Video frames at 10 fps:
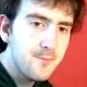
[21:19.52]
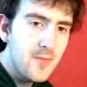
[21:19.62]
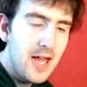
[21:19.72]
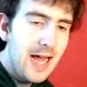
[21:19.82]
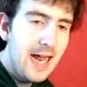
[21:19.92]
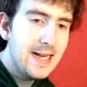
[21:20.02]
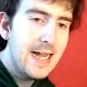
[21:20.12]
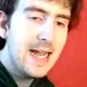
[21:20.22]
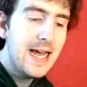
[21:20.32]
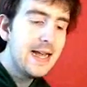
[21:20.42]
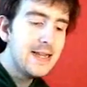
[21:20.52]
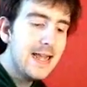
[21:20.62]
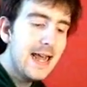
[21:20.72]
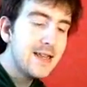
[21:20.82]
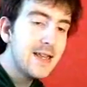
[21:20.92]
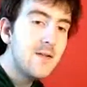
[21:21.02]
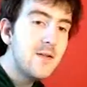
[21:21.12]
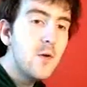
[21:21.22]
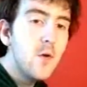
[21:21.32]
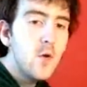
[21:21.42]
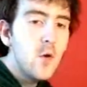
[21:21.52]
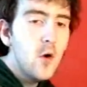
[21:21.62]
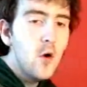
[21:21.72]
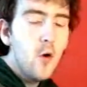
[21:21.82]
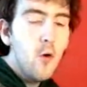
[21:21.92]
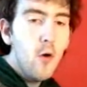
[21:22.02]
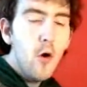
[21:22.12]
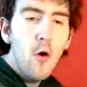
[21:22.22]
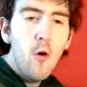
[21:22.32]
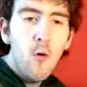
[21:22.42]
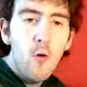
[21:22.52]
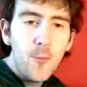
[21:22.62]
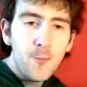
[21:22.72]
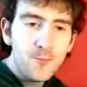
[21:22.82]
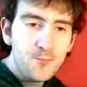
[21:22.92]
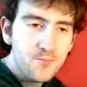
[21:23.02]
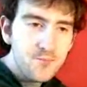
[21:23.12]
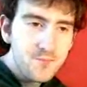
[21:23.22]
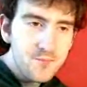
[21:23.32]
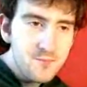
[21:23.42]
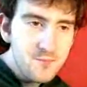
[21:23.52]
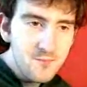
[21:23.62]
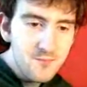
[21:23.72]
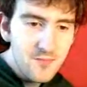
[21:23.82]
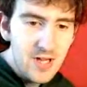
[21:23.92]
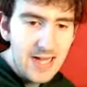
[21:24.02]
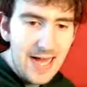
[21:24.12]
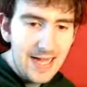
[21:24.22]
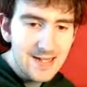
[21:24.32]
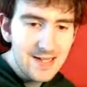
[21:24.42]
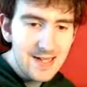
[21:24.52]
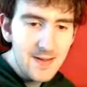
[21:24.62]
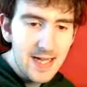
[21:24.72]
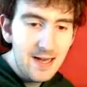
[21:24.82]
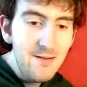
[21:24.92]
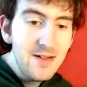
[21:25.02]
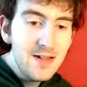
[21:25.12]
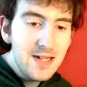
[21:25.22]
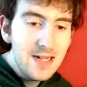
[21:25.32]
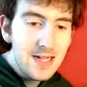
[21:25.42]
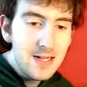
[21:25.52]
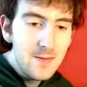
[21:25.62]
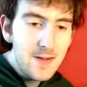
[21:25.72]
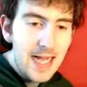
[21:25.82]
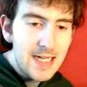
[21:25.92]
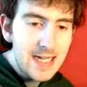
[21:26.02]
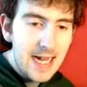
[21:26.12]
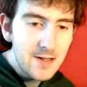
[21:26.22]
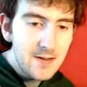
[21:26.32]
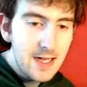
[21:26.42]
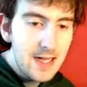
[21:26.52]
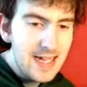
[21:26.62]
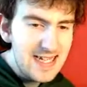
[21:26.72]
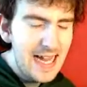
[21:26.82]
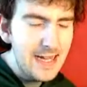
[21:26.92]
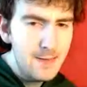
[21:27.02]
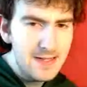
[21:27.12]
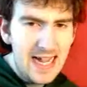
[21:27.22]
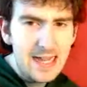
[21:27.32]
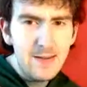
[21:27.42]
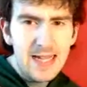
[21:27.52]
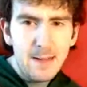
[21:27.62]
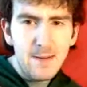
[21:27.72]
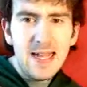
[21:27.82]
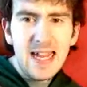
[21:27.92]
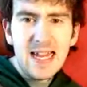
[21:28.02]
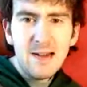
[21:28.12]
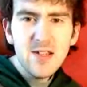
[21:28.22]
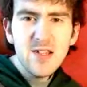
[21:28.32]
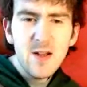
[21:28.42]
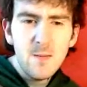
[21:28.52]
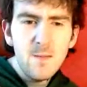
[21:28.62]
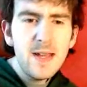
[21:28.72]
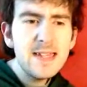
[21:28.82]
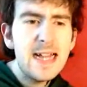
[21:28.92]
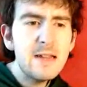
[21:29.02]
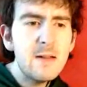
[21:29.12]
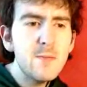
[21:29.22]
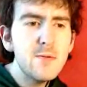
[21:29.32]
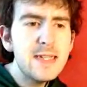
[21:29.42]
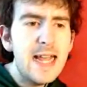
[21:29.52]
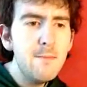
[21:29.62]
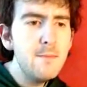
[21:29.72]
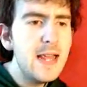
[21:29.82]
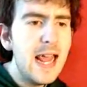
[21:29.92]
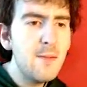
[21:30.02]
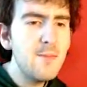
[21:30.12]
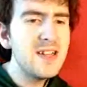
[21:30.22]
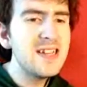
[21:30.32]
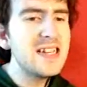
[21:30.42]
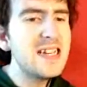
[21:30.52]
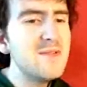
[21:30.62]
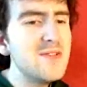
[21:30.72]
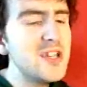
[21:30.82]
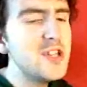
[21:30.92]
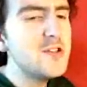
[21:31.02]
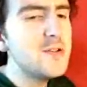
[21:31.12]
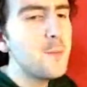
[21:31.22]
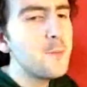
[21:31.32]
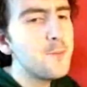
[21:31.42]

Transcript: And there you go. That's it. So, ooh. Yeah, so there we go. Educational. Again, let's get another Cafe Mickey. There are some things that would tempt me, but I'm not too sure.